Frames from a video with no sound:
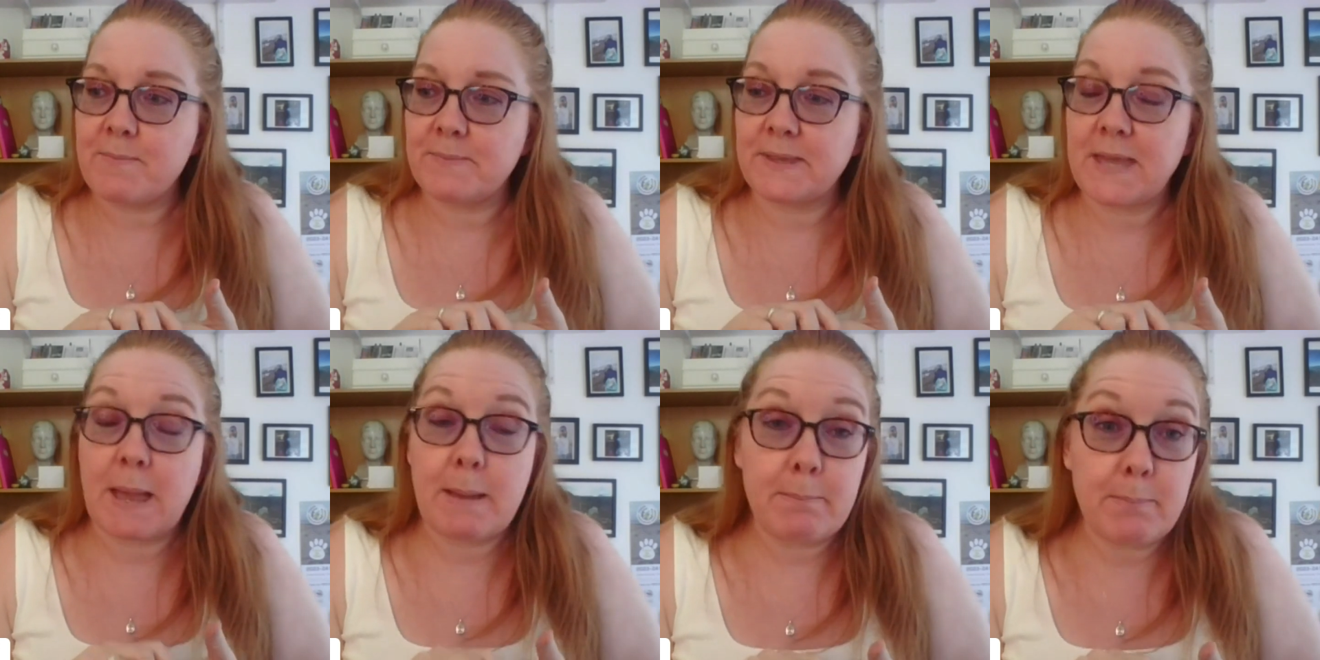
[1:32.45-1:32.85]

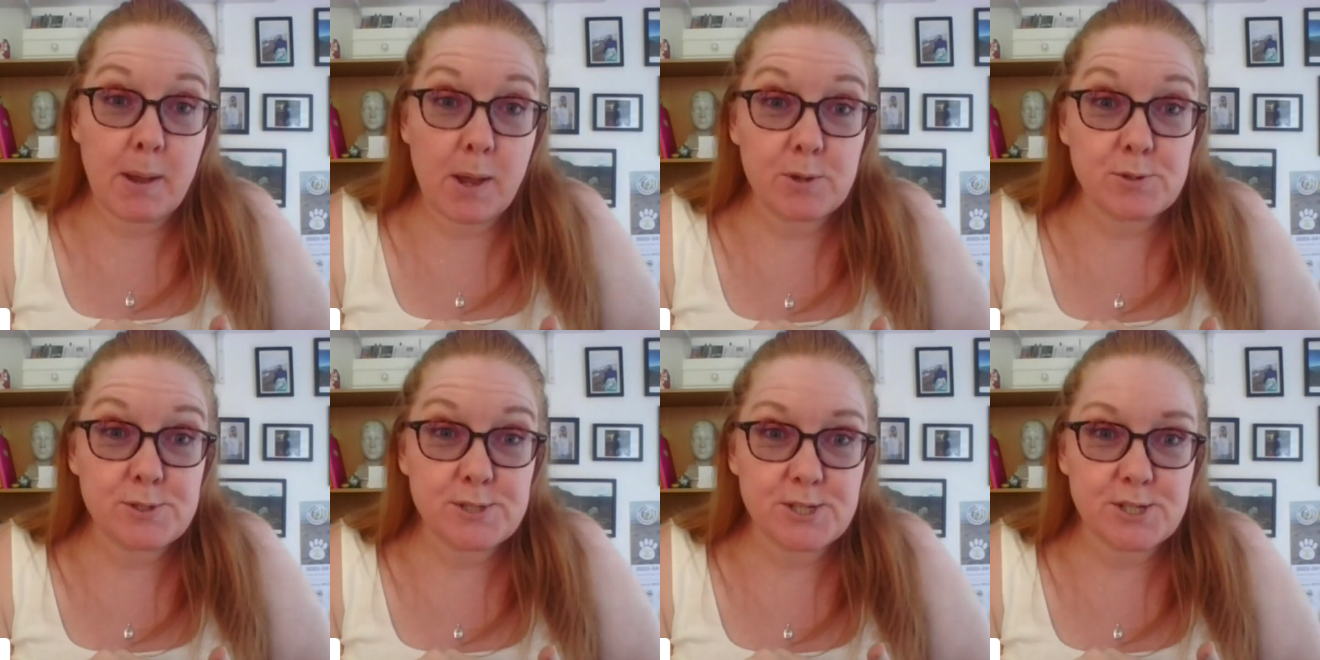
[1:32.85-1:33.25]
get
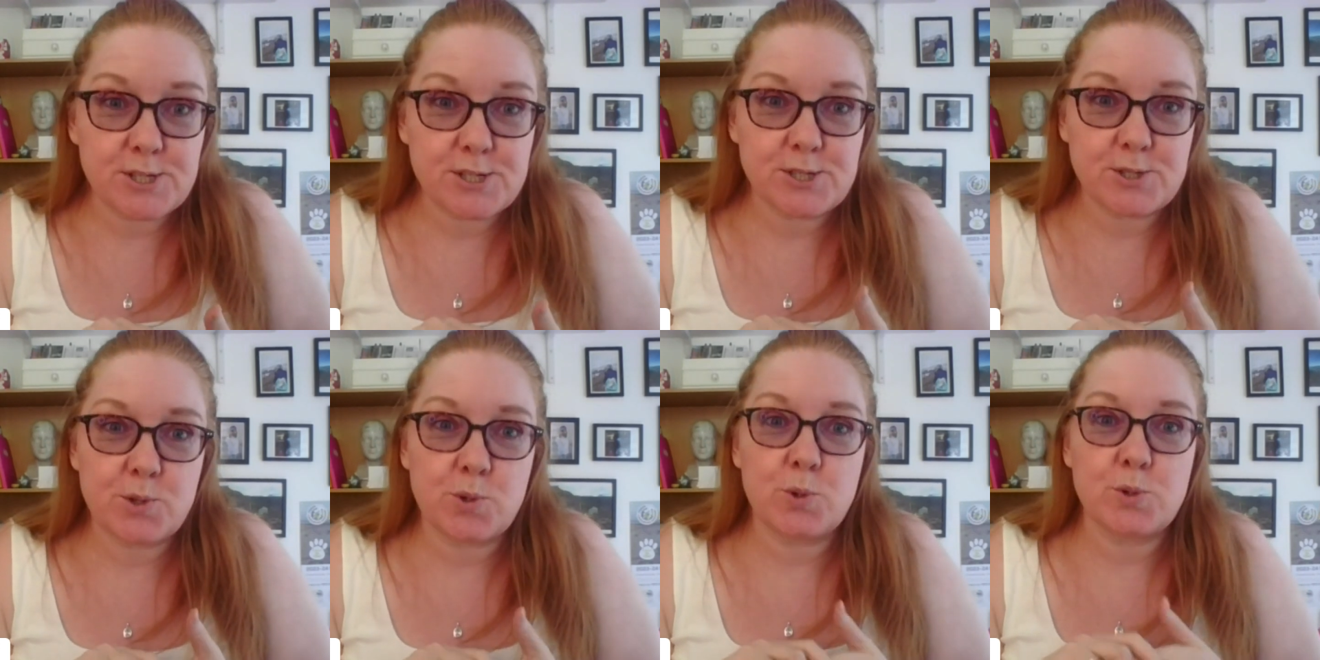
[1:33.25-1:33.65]

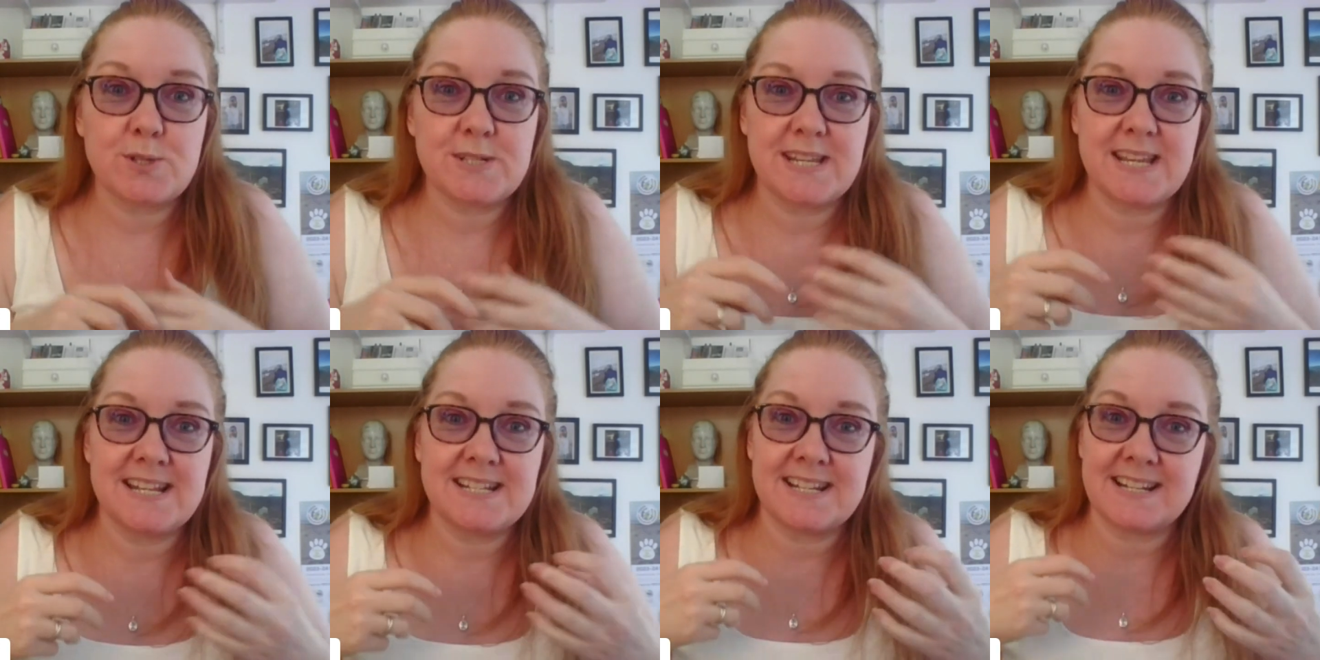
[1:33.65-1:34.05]
posters
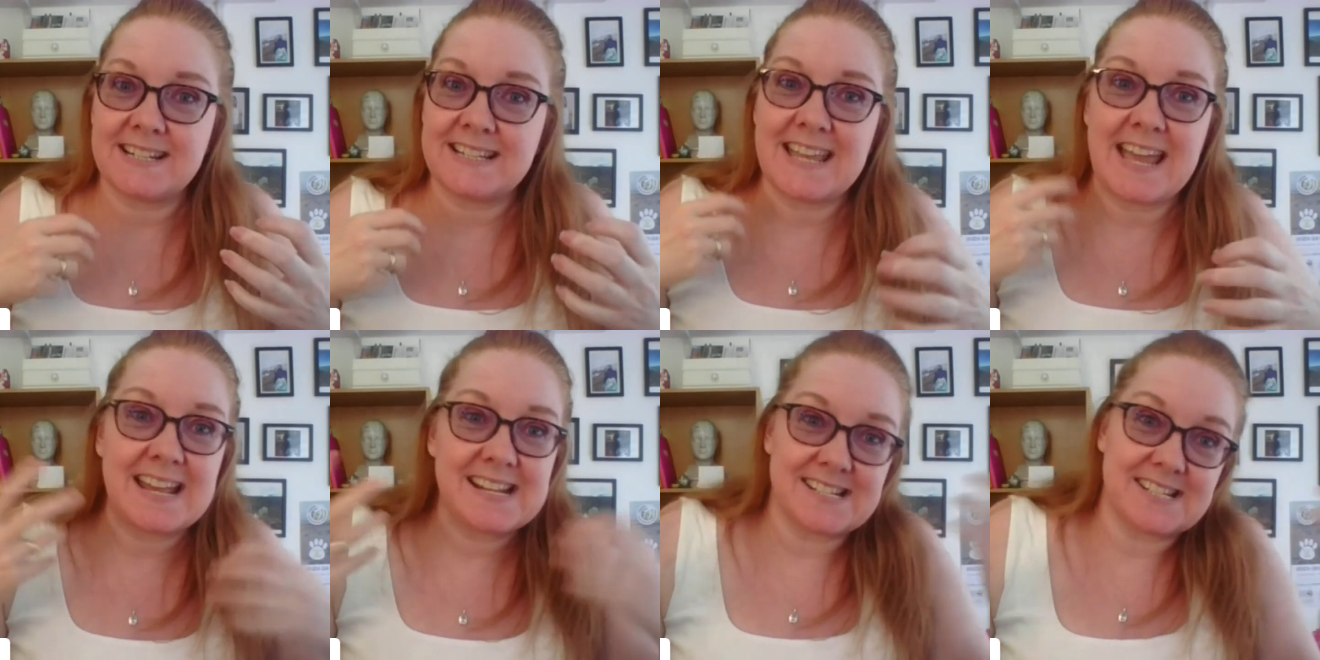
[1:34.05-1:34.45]
sorted,
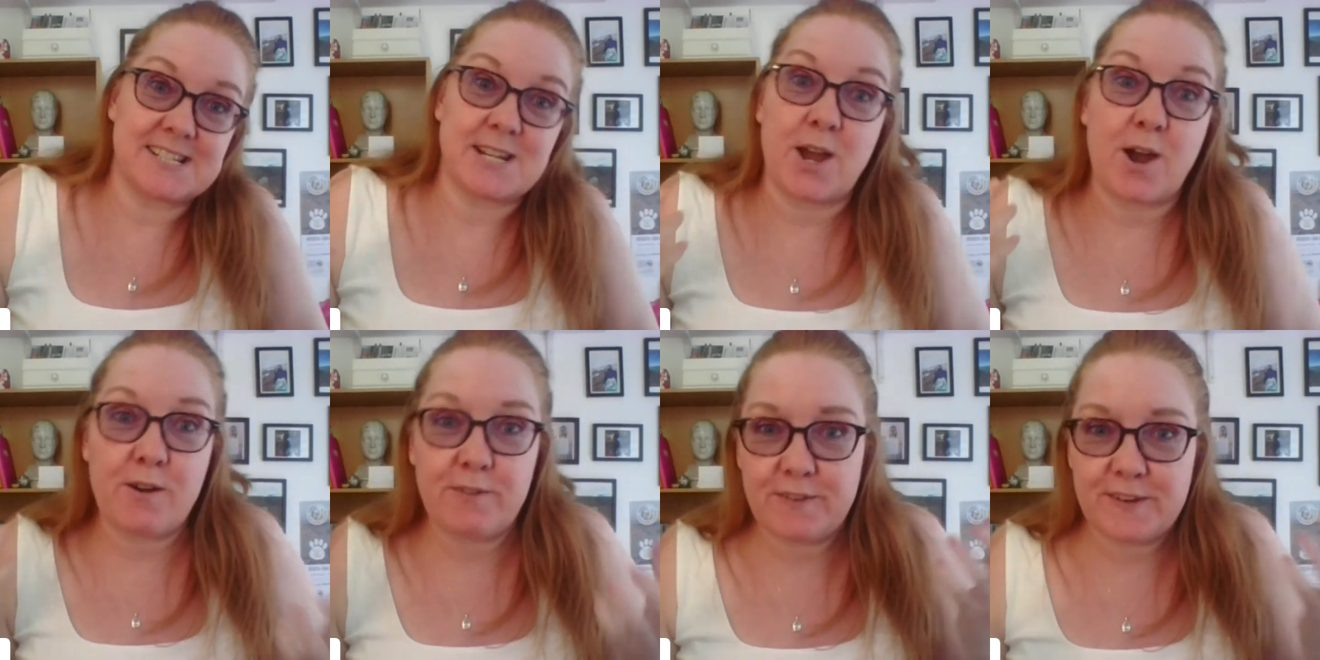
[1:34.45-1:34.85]
and get
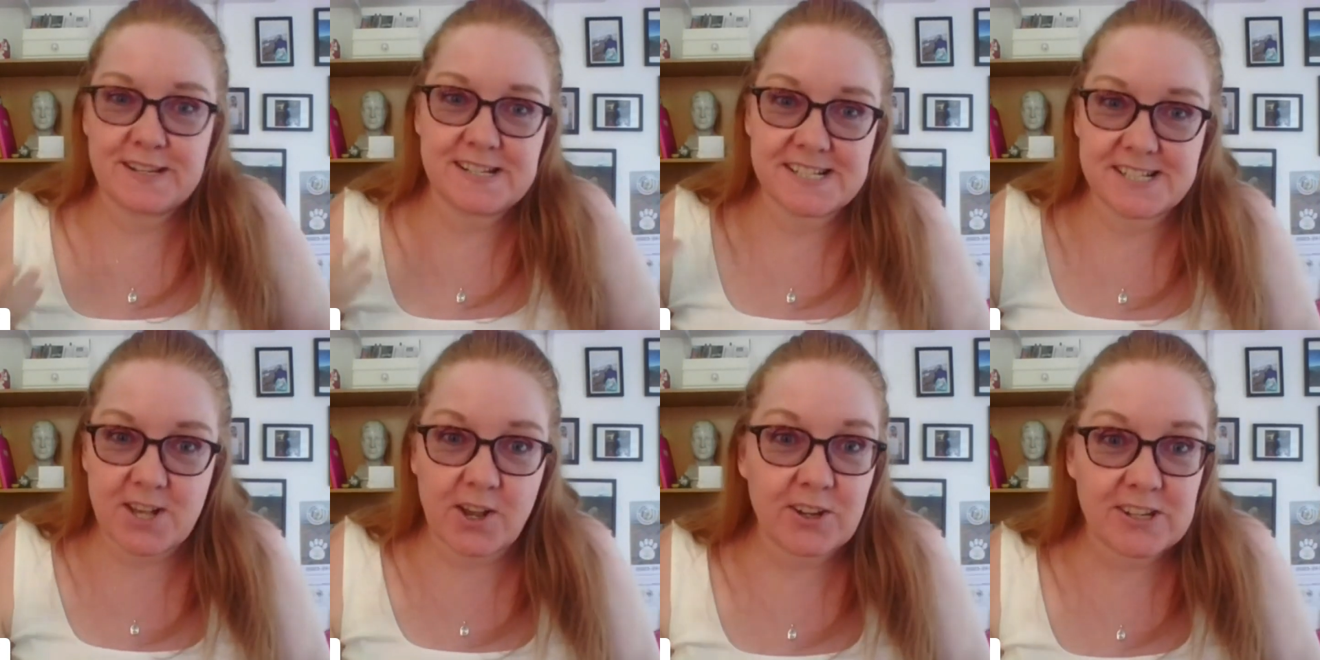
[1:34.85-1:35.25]
staff
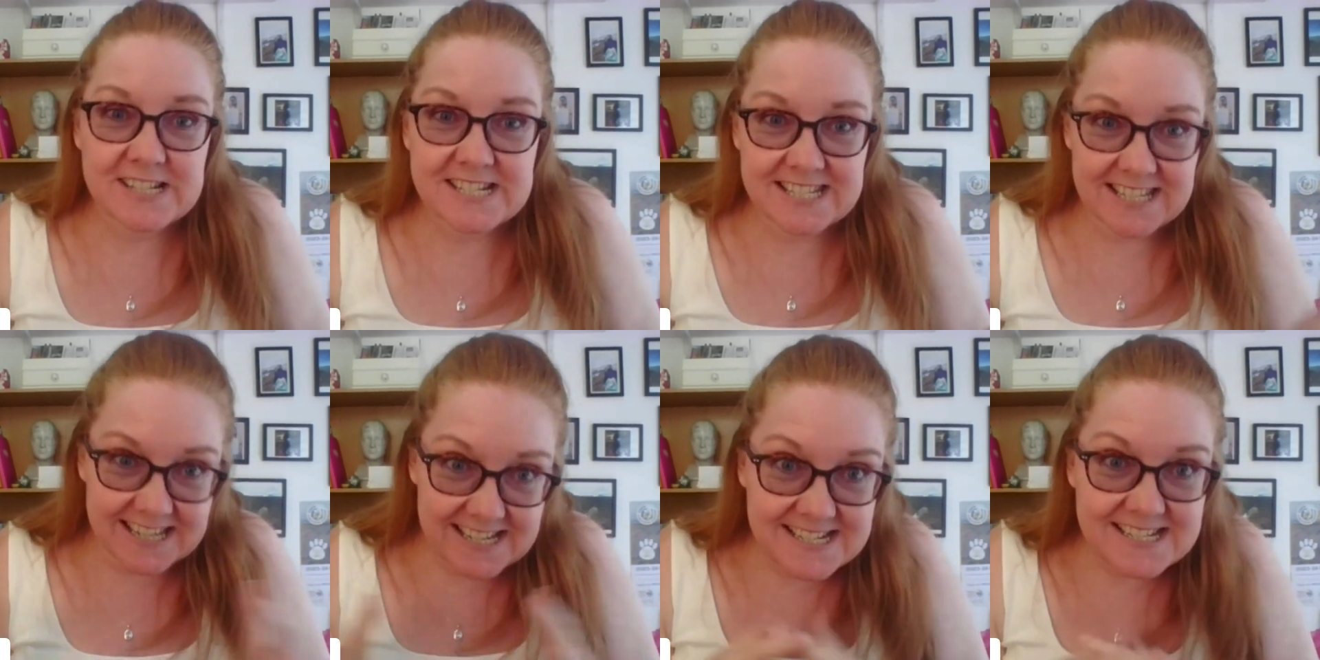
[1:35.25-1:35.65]

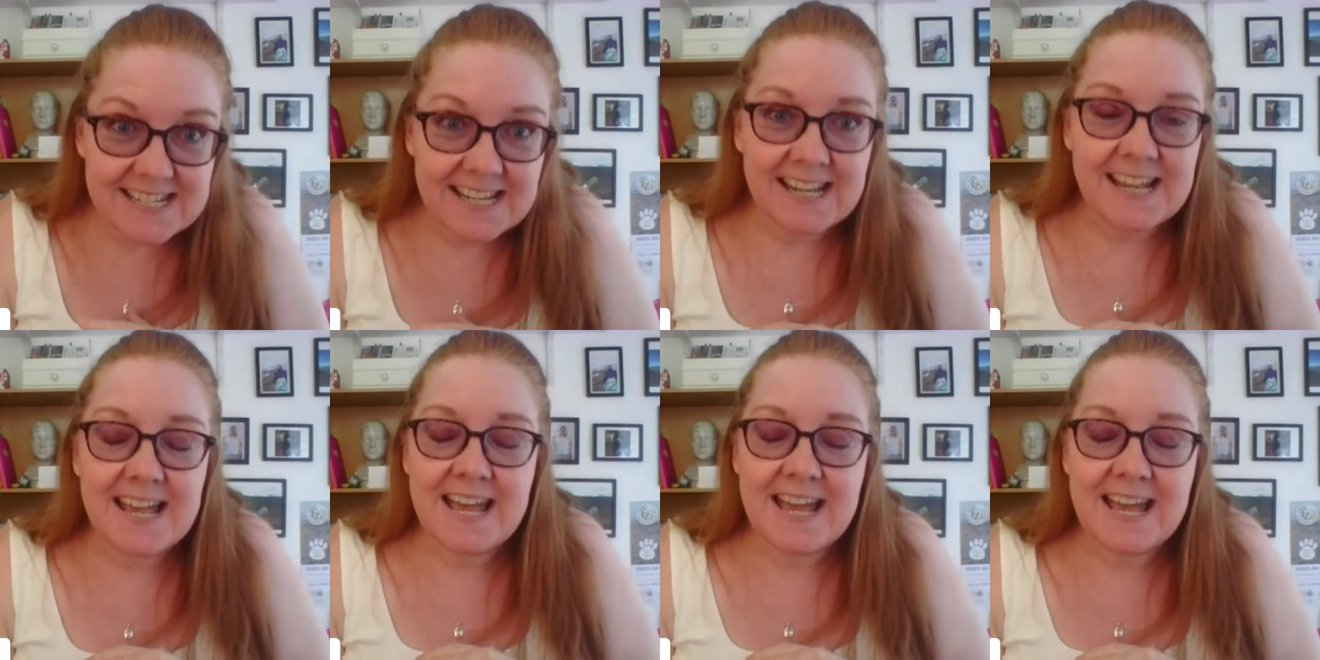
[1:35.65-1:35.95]
excited,